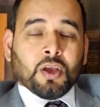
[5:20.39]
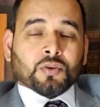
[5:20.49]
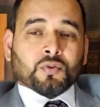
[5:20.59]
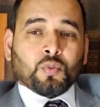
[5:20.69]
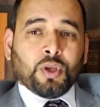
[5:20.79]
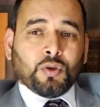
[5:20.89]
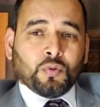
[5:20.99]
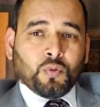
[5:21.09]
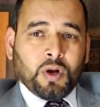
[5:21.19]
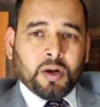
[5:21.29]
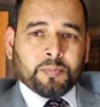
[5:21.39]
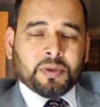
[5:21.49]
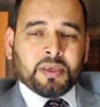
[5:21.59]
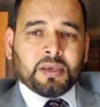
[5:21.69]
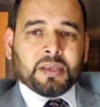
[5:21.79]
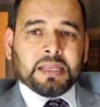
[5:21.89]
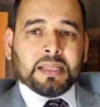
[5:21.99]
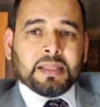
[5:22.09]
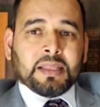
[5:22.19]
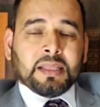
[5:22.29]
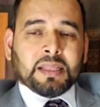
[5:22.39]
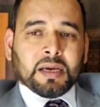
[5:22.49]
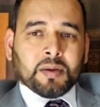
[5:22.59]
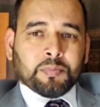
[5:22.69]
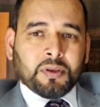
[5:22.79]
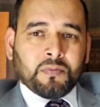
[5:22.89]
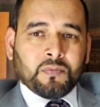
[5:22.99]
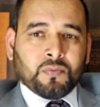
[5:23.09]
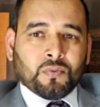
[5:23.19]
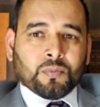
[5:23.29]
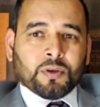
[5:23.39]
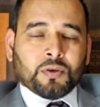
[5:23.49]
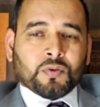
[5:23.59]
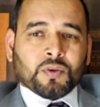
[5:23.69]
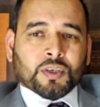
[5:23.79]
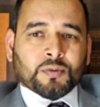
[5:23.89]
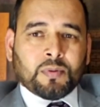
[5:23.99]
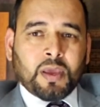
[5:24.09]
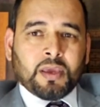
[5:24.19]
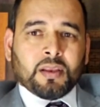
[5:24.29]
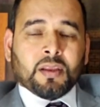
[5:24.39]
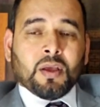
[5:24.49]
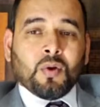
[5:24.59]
So when you do appeal, in the appeal form, you need to explain